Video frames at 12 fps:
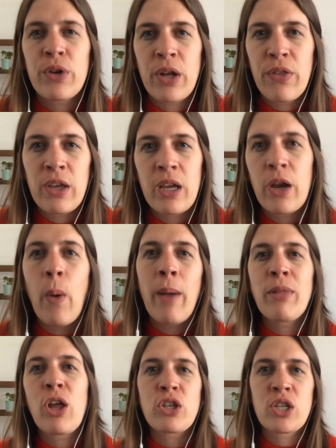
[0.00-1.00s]
They're not thinking, oh,
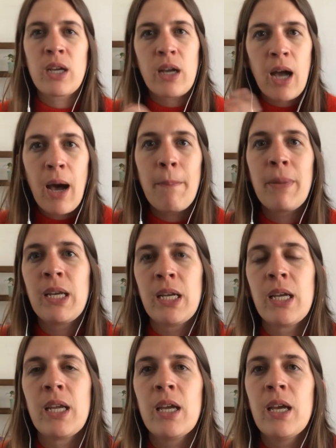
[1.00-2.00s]
I'm launching a
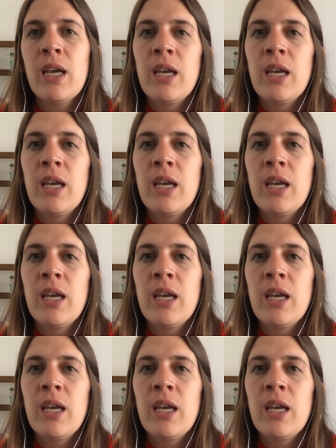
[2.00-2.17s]
company.